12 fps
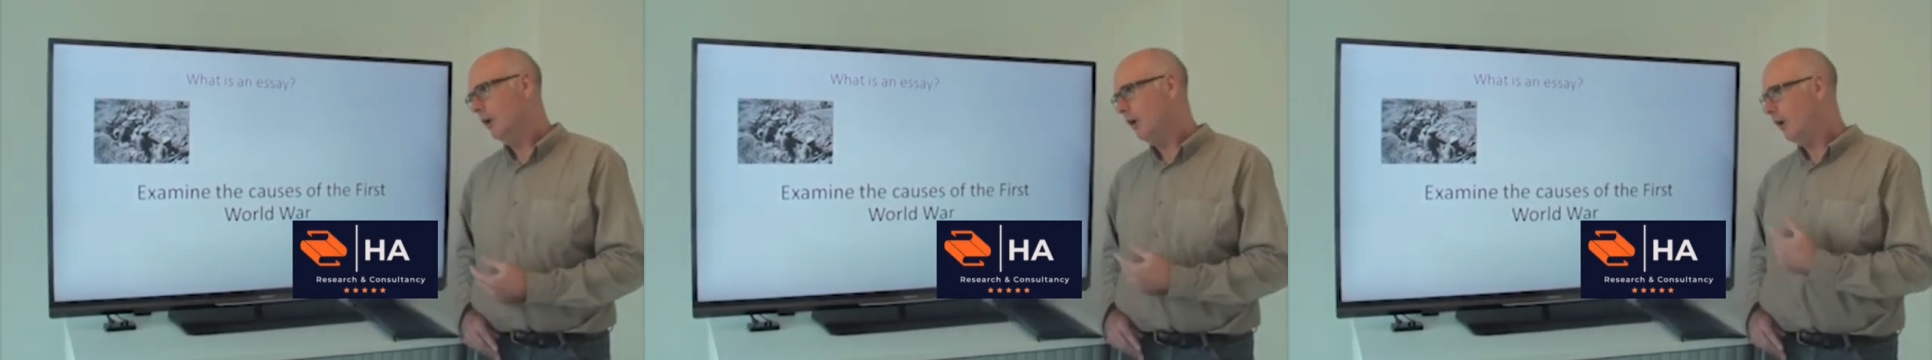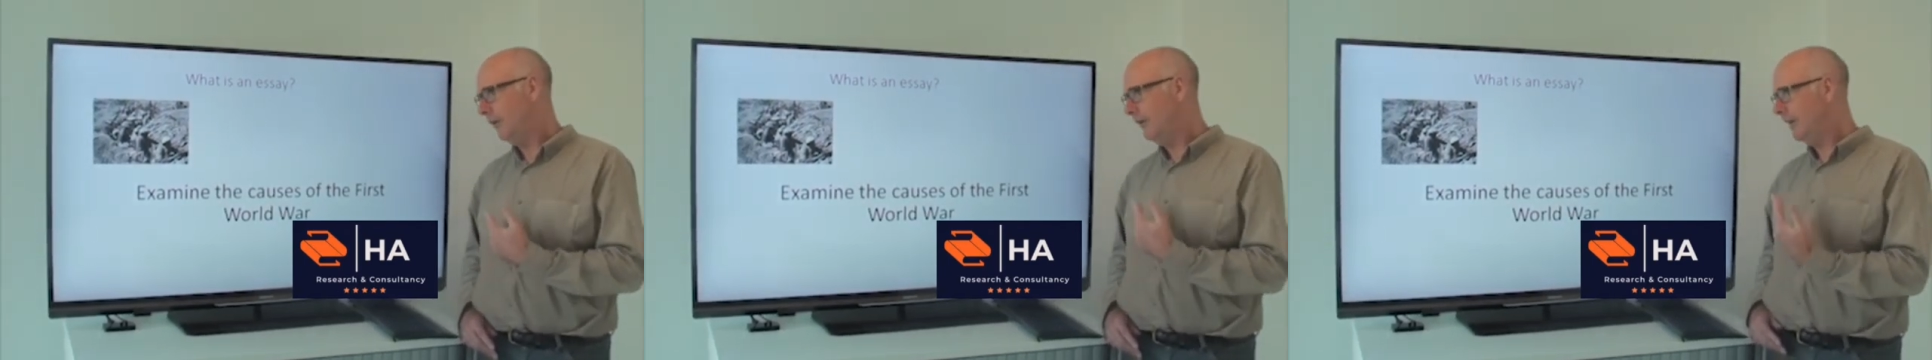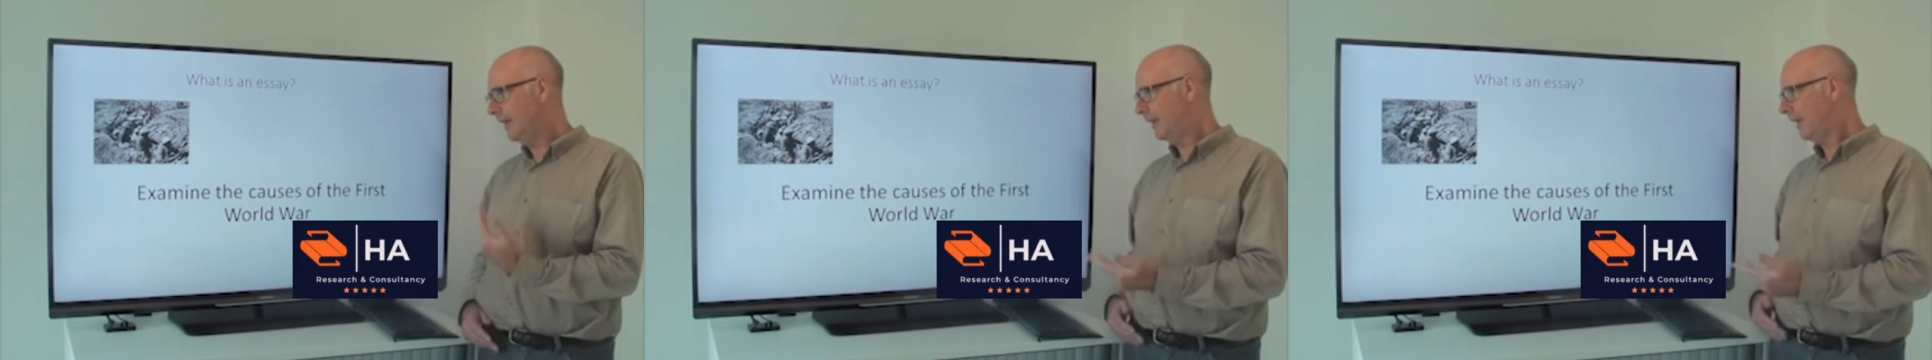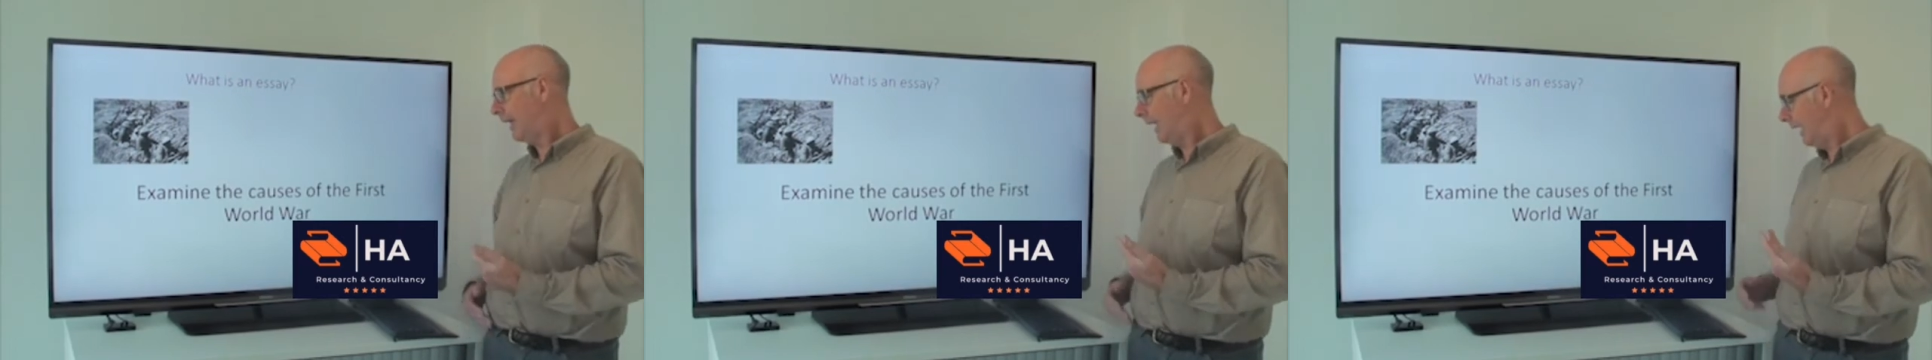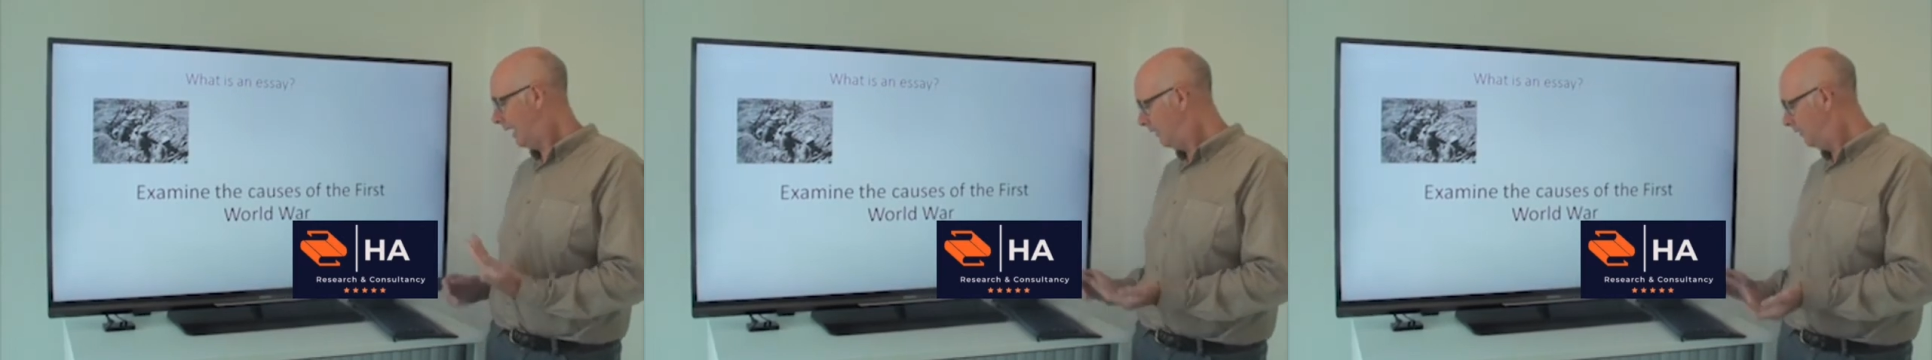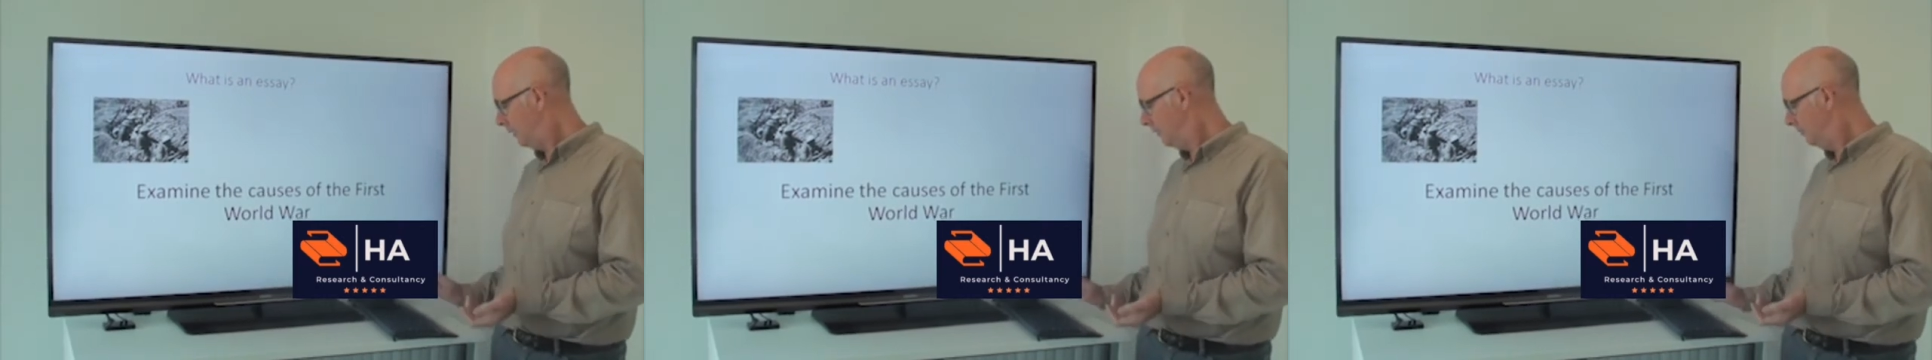On the other
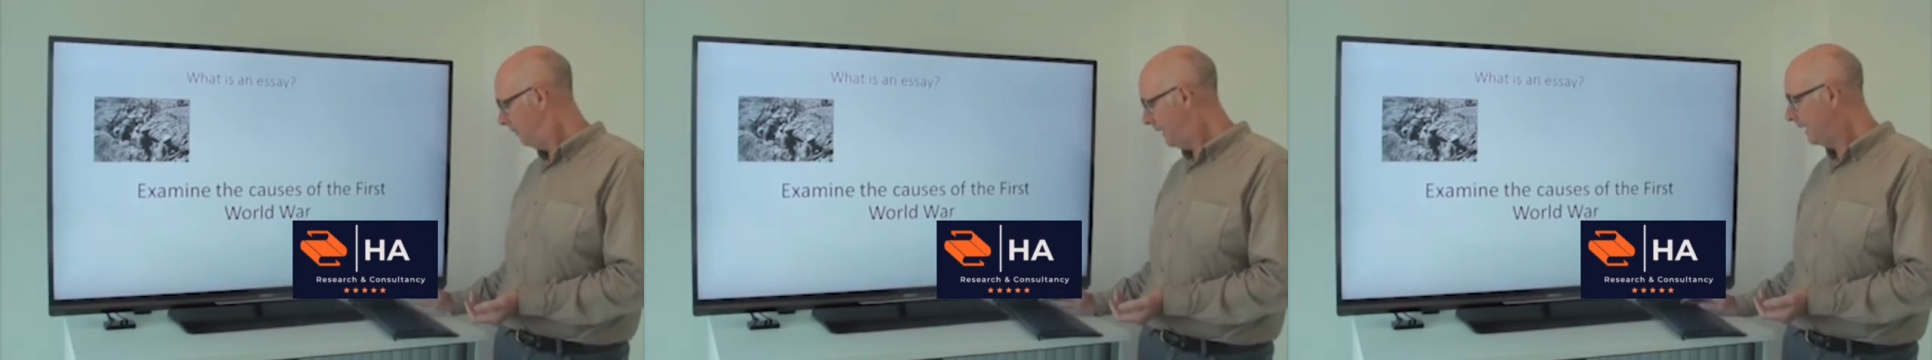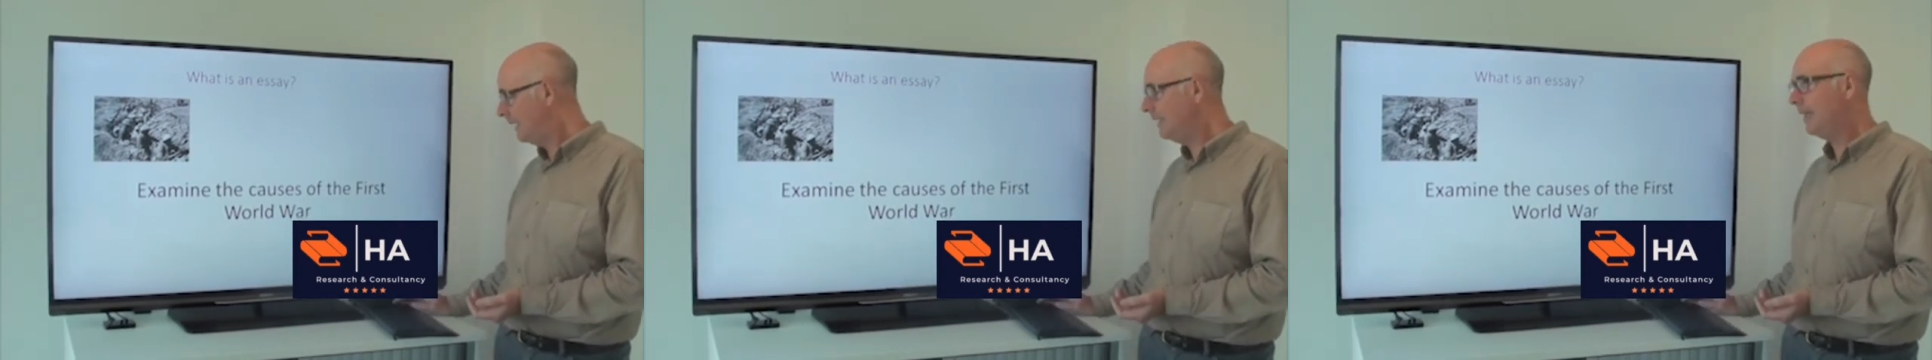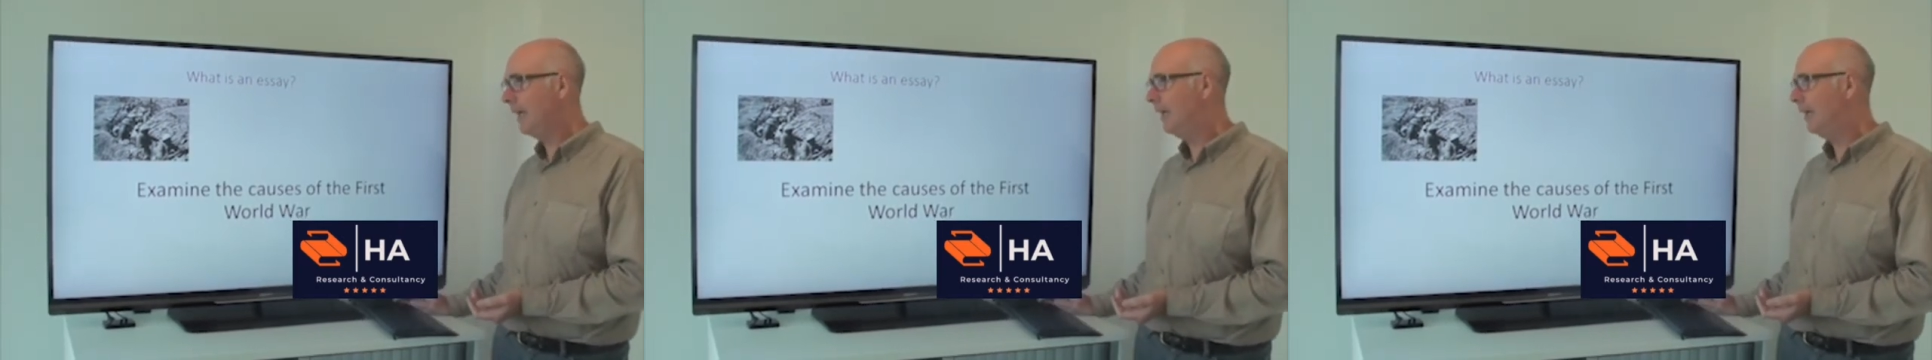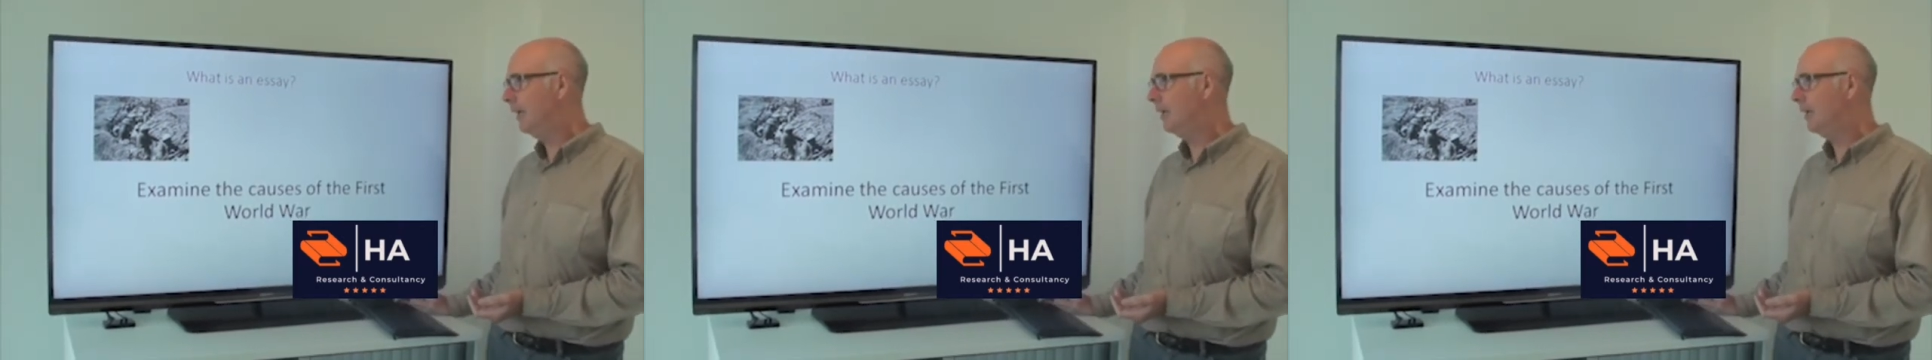hand, you may get